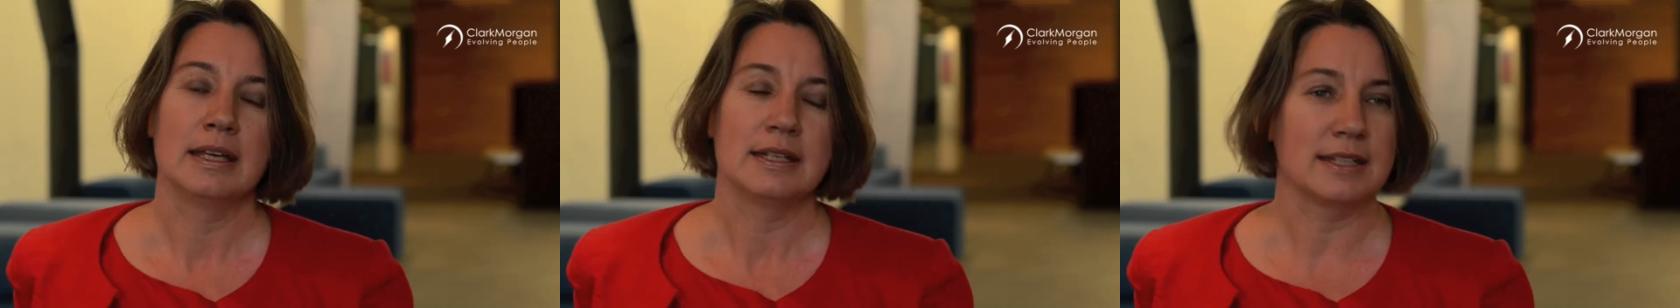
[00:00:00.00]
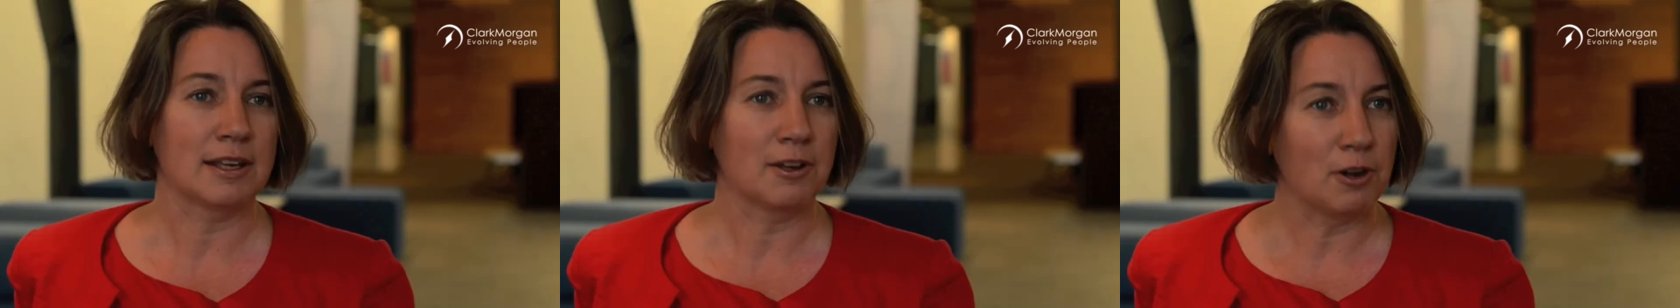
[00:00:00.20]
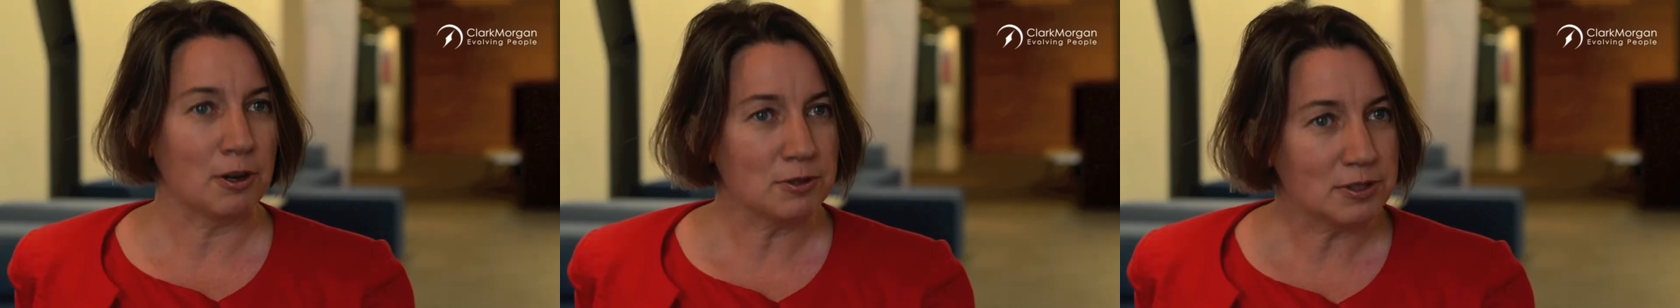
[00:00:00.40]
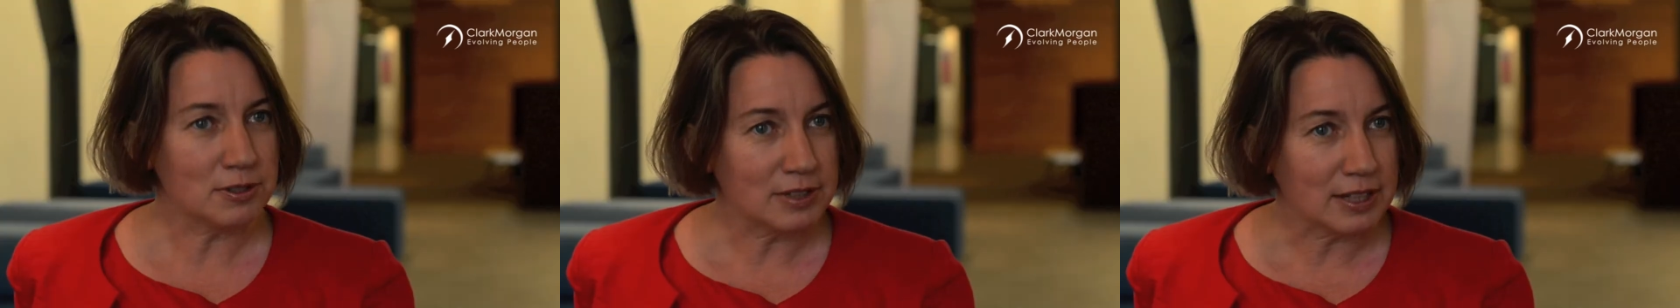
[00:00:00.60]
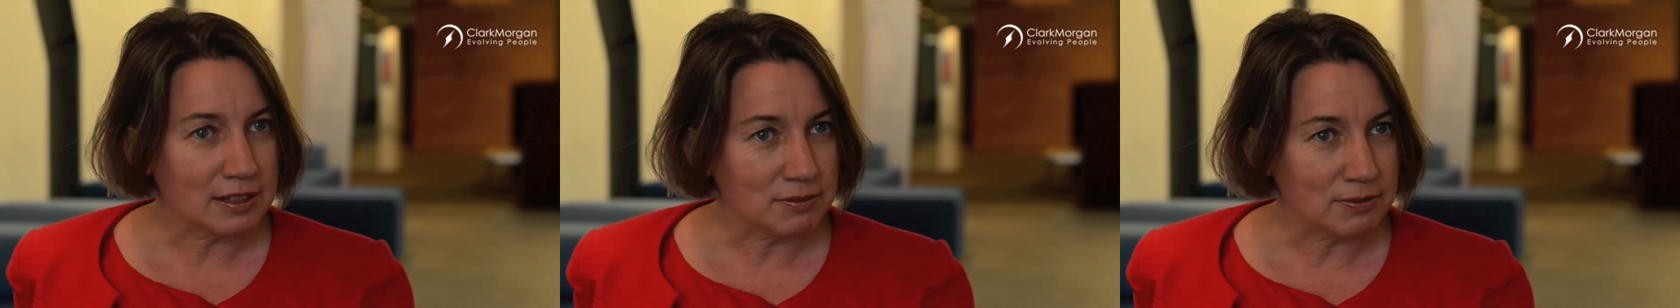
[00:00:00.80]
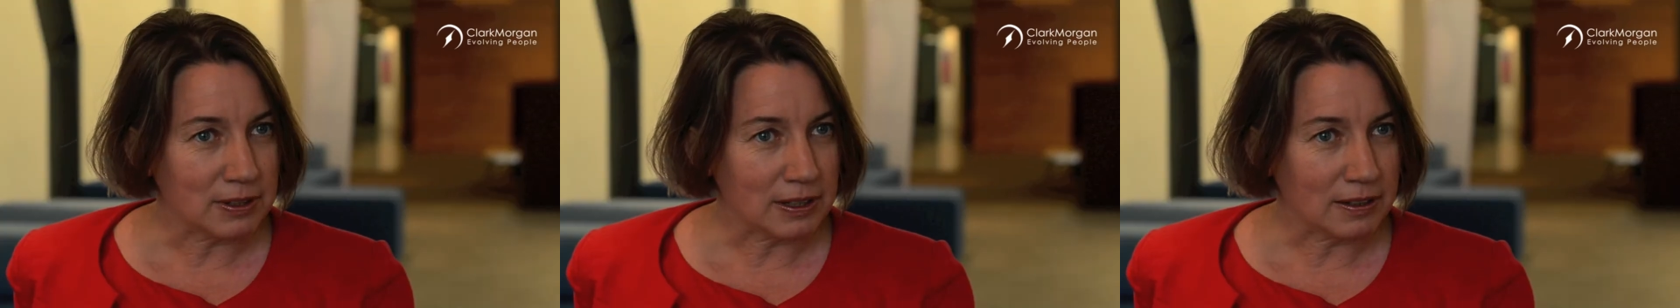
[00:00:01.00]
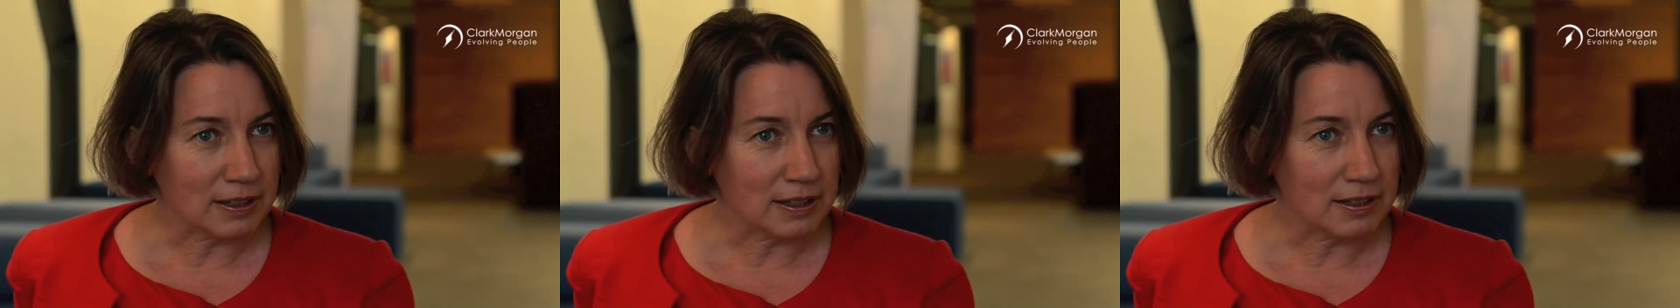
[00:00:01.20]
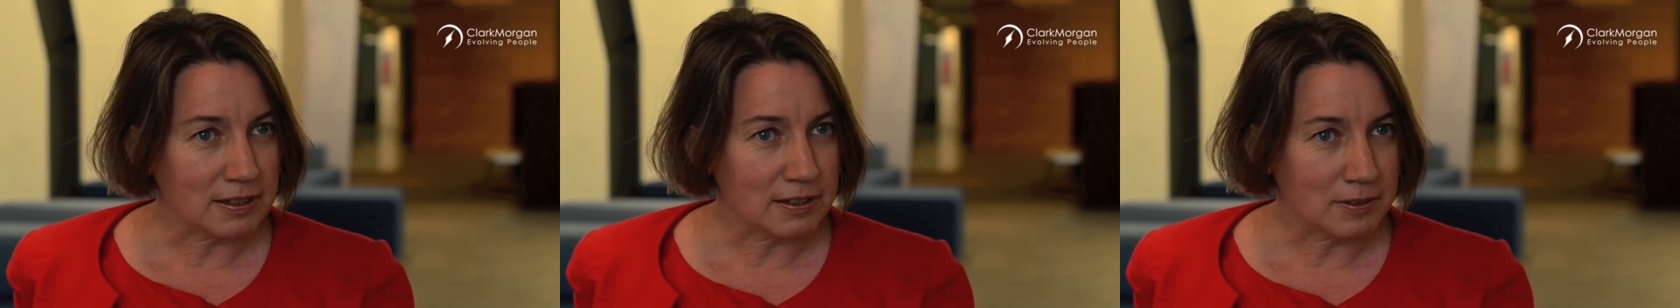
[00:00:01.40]
She goes to that
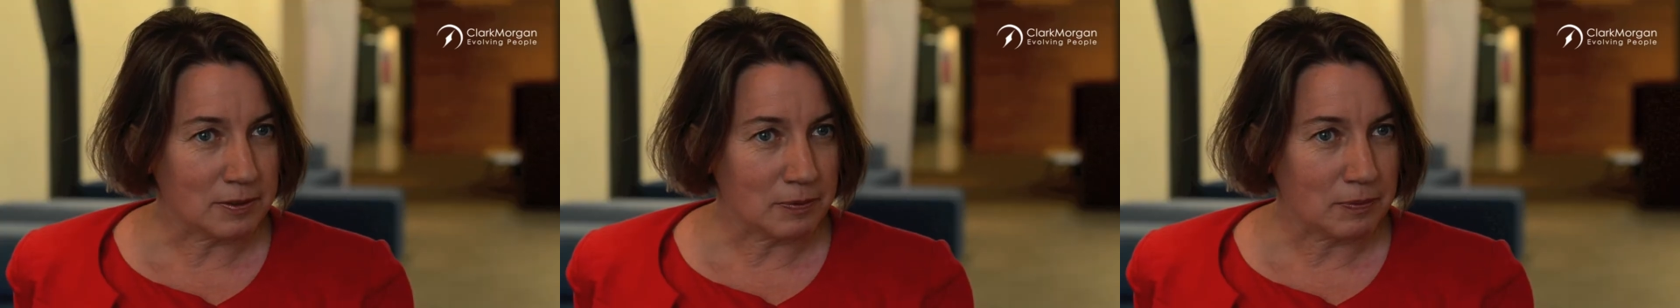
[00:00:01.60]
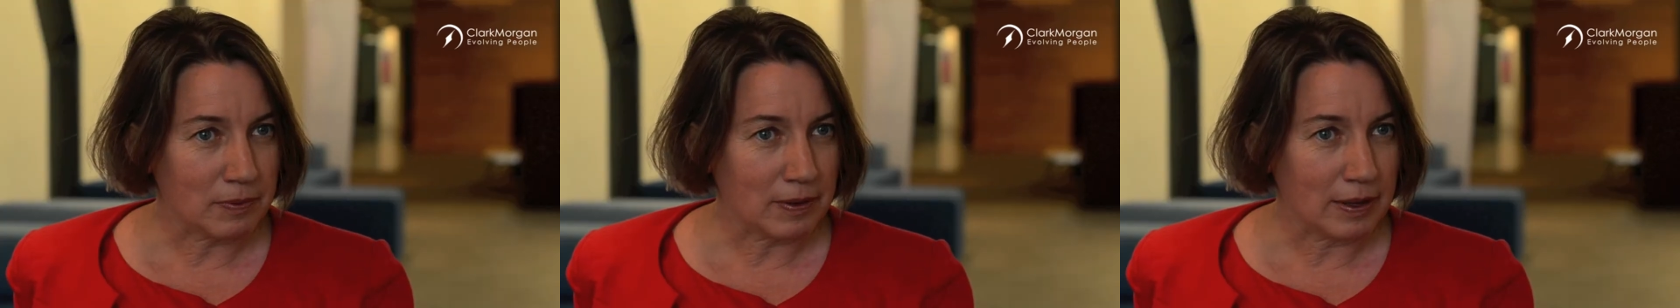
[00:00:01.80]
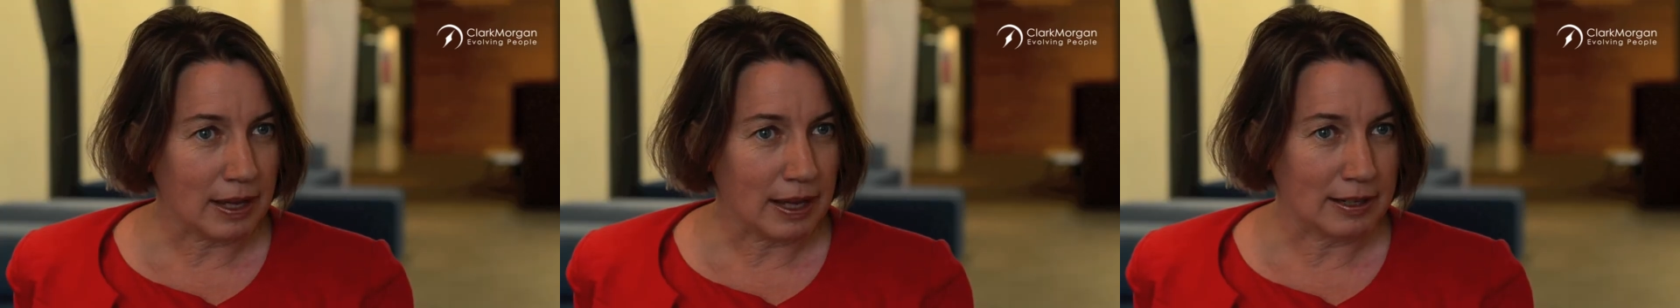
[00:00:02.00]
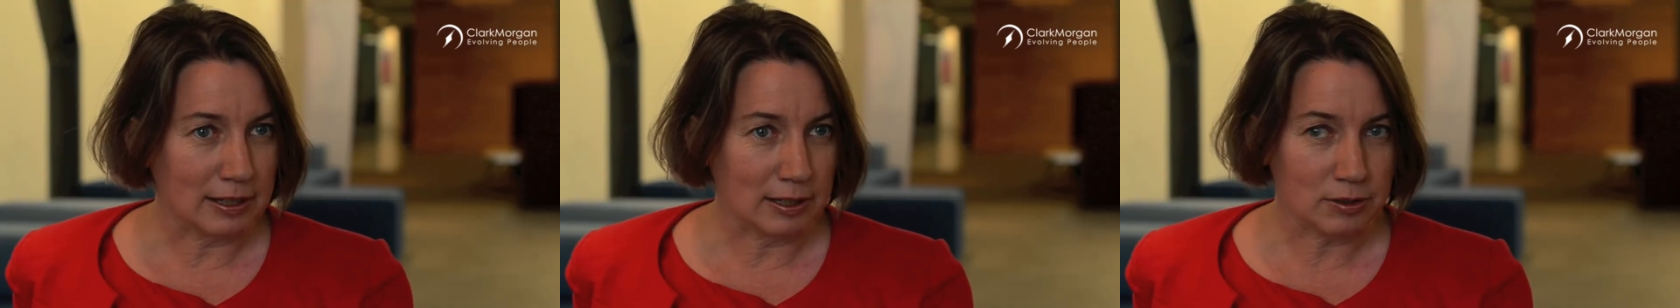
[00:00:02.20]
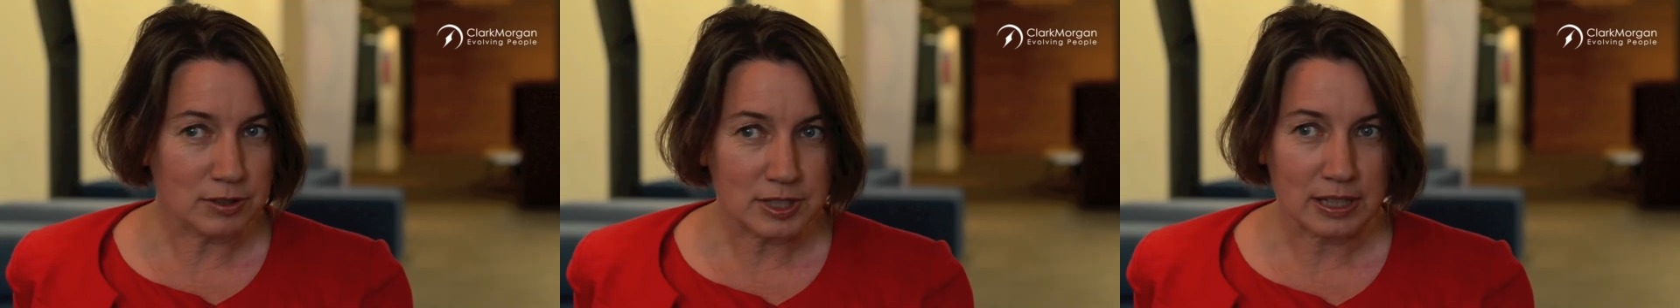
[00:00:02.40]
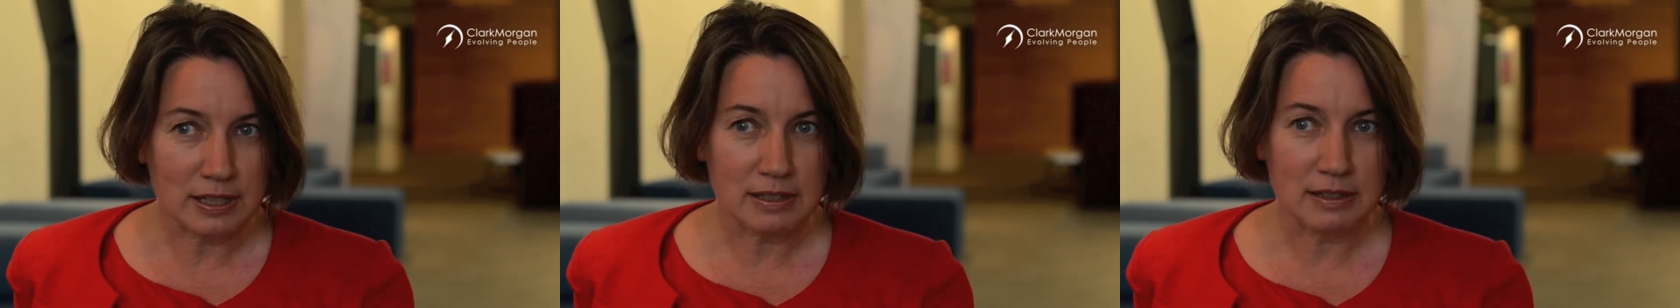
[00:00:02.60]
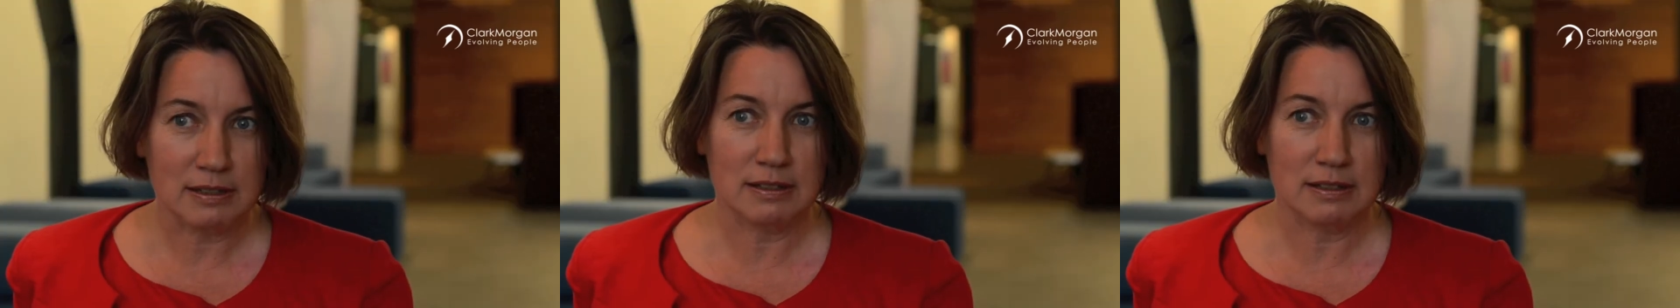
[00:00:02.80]
village and looks at